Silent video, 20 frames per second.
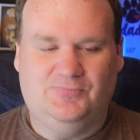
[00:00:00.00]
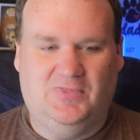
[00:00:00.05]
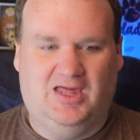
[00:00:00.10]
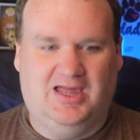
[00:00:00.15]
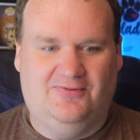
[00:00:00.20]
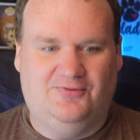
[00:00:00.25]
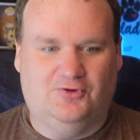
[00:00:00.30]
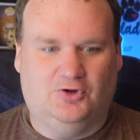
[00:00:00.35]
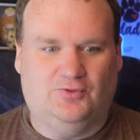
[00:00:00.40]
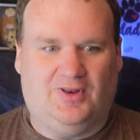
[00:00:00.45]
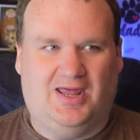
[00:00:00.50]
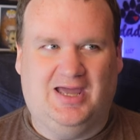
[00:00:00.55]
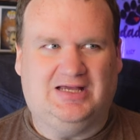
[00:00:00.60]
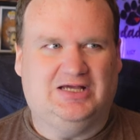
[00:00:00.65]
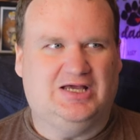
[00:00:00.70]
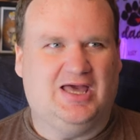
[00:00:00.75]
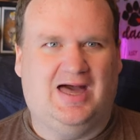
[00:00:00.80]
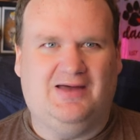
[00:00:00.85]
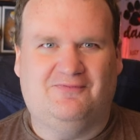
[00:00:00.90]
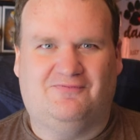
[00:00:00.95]
And they're
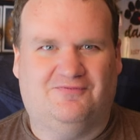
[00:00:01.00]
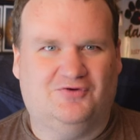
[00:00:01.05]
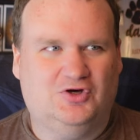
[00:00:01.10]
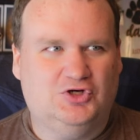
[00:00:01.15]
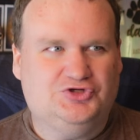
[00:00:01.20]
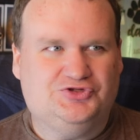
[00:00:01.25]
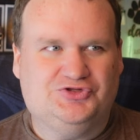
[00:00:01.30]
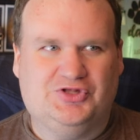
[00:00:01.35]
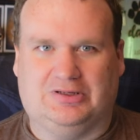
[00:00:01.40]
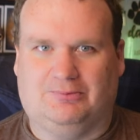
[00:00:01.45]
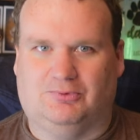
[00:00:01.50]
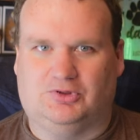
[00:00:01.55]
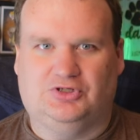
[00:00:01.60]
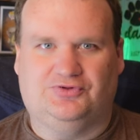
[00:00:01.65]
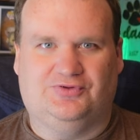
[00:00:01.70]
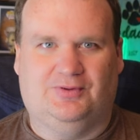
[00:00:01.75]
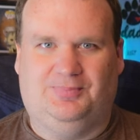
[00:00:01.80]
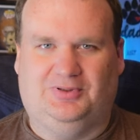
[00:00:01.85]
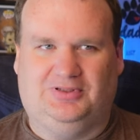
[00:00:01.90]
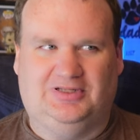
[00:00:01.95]
like, at first they
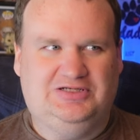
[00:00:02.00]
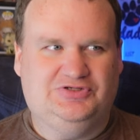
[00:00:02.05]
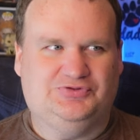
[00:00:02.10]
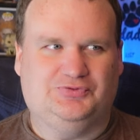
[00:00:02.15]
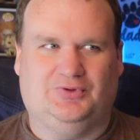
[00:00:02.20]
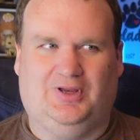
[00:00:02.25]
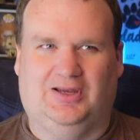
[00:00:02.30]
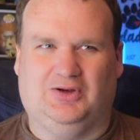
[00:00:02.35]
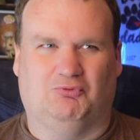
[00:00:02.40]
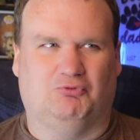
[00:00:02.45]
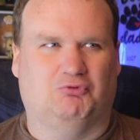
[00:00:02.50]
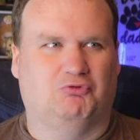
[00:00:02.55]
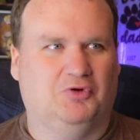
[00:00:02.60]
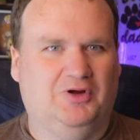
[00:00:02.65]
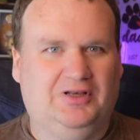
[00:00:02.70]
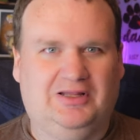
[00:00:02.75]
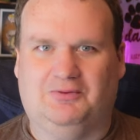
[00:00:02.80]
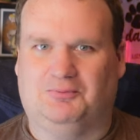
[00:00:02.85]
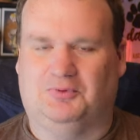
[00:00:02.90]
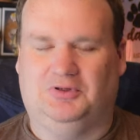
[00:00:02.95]
were, the police were like
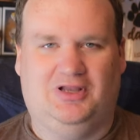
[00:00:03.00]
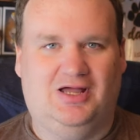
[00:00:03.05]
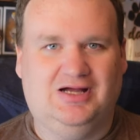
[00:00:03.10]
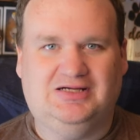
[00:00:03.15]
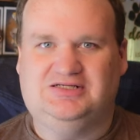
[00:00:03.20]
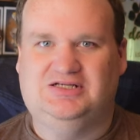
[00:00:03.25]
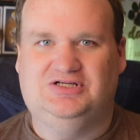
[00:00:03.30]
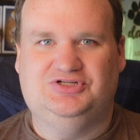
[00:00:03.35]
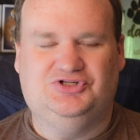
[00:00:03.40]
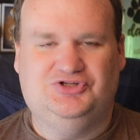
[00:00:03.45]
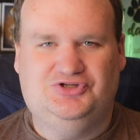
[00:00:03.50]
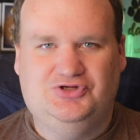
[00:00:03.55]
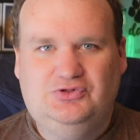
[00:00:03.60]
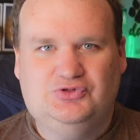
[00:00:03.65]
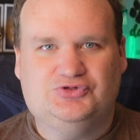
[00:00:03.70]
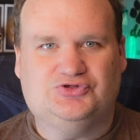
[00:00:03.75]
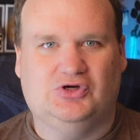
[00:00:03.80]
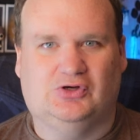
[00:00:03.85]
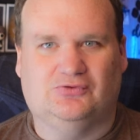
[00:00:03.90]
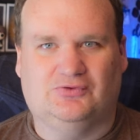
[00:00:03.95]
really reluctant to do
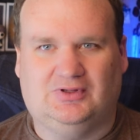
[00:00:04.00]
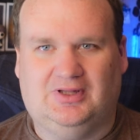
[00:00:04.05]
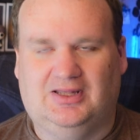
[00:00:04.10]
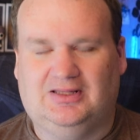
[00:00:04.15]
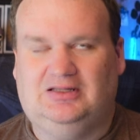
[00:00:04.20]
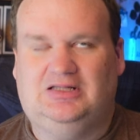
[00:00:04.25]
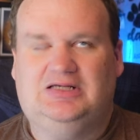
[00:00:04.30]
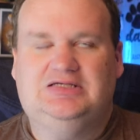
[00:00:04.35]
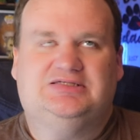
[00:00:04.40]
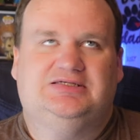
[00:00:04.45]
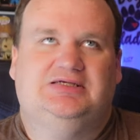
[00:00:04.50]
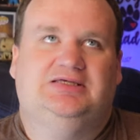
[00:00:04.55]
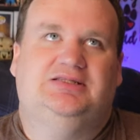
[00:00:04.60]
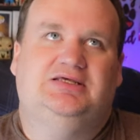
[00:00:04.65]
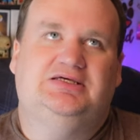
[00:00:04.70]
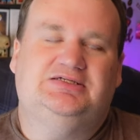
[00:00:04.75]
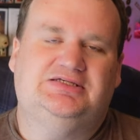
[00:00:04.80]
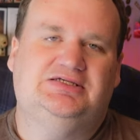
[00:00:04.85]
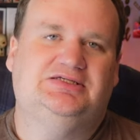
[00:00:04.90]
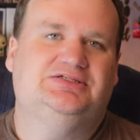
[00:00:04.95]
so. They're like, listen,
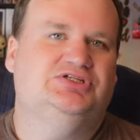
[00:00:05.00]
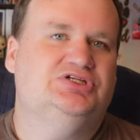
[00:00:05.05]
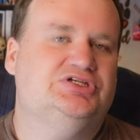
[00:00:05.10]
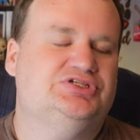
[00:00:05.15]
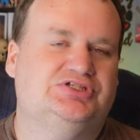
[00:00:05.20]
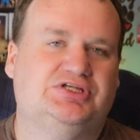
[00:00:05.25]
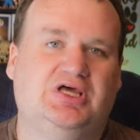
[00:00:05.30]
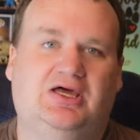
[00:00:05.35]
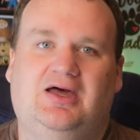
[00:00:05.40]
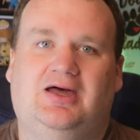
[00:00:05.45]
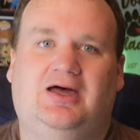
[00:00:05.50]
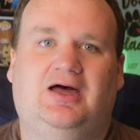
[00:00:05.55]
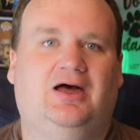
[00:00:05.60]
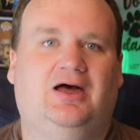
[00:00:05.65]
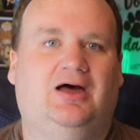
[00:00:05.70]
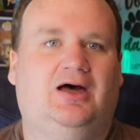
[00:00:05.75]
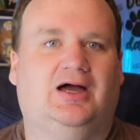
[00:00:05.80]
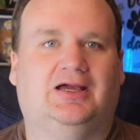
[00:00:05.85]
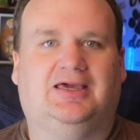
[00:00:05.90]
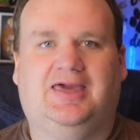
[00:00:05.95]
this is just
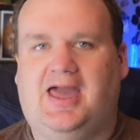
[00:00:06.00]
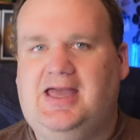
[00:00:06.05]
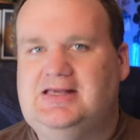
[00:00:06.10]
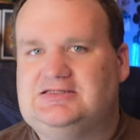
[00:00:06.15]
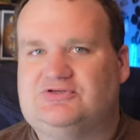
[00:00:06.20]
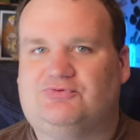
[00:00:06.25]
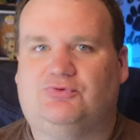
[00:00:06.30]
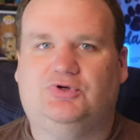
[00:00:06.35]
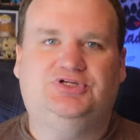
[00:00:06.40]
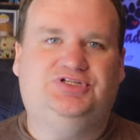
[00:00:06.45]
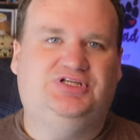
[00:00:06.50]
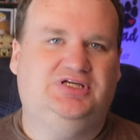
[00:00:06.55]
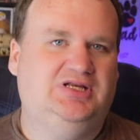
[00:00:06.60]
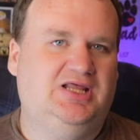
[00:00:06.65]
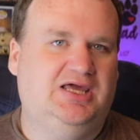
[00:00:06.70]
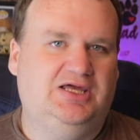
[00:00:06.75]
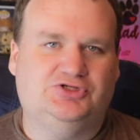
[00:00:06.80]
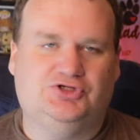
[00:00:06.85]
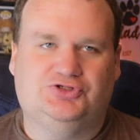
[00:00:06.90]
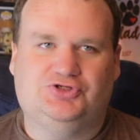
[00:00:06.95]
a case where a
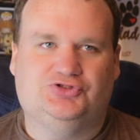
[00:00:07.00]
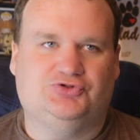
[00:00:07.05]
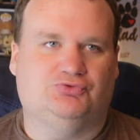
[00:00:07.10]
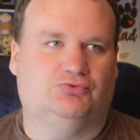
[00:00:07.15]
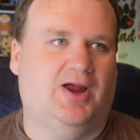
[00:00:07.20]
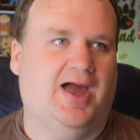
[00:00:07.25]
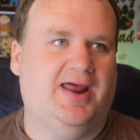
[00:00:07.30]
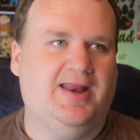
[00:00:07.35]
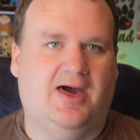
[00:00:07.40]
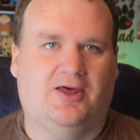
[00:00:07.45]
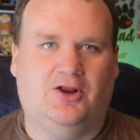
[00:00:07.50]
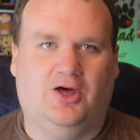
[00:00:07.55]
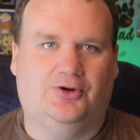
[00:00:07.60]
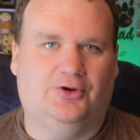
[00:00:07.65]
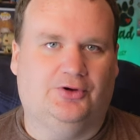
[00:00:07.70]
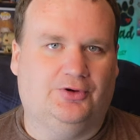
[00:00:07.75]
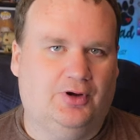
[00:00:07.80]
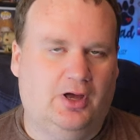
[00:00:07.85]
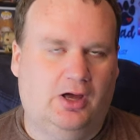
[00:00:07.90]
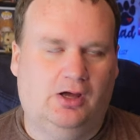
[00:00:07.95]
teenager just ran out on
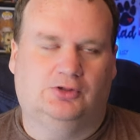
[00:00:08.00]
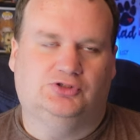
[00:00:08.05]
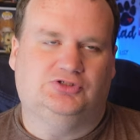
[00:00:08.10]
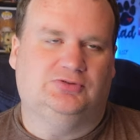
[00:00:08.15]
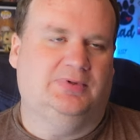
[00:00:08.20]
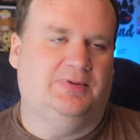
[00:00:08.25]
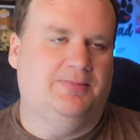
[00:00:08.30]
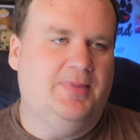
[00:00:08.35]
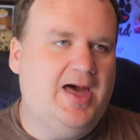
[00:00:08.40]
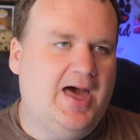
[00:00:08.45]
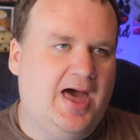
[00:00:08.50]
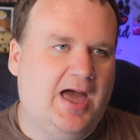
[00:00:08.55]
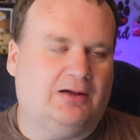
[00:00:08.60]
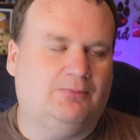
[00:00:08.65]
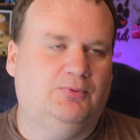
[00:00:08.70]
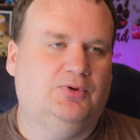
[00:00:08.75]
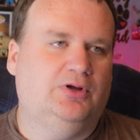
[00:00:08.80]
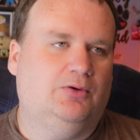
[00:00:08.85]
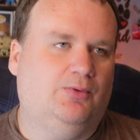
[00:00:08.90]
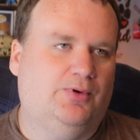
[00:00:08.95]
her own. She'll be back.
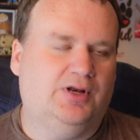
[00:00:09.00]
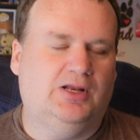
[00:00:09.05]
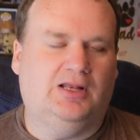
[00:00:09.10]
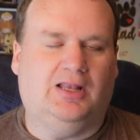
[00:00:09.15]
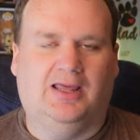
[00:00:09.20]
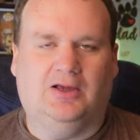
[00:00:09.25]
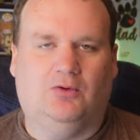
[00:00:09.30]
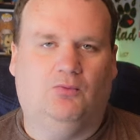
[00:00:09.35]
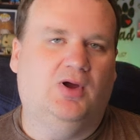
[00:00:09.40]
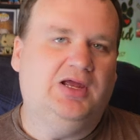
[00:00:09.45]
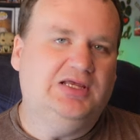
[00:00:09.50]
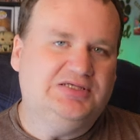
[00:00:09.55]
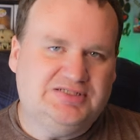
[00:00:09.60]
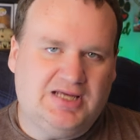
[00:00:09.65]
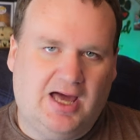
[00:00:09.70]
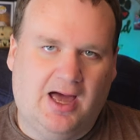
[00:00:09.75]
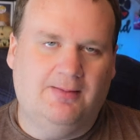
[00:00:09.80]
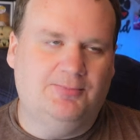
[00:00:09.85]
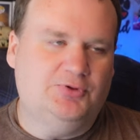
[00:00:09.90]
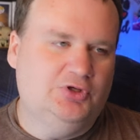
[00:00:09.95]
We don't want to like waste
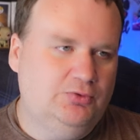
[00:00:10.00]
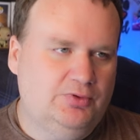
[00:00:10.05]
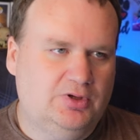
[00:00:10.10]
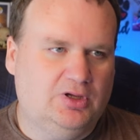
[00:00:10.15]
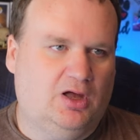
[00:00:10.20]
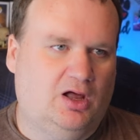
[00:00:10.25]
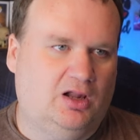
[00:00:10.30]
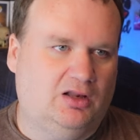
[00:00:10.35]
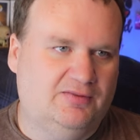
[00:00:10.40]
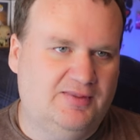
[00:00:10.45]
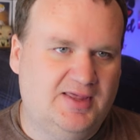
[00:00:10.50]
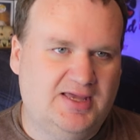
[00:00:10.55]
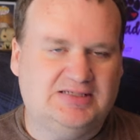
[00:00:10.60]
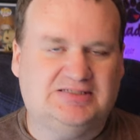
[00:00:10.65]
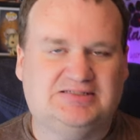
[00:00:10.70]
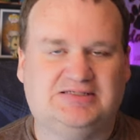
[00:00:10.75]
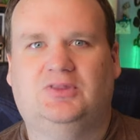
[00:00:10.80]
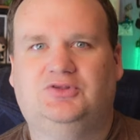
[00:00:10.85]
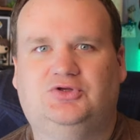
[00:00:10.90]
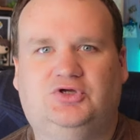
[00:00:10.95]
time doing all
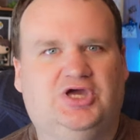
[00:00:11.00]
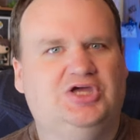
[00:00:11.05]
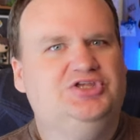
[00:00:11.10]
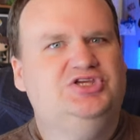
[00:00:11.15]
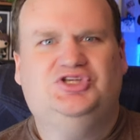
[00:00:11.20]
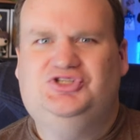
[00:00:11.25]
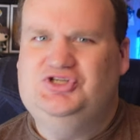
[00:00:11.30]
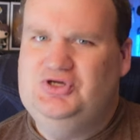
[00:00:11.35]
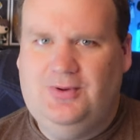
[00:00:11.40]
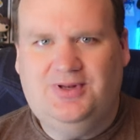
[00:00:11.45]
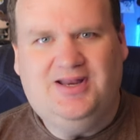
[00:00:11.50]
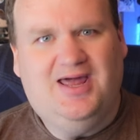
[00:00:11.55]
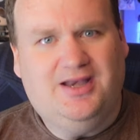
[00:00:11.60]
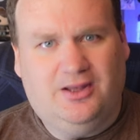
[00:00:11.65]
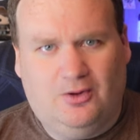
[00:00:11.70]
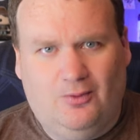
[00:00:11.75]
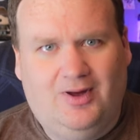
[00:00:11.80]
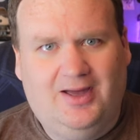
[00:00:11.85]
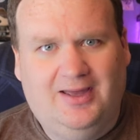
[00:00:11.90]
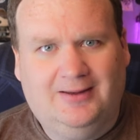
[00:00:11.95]
this. Can you do it
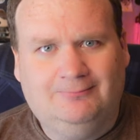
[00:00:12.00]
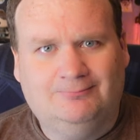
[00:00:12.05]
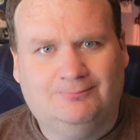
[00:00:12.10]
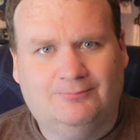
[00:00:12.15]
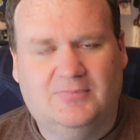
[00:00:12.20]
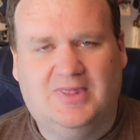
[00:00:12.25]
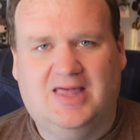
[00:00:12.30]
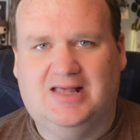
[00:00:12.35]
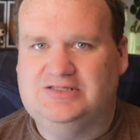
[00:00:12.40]
anyway?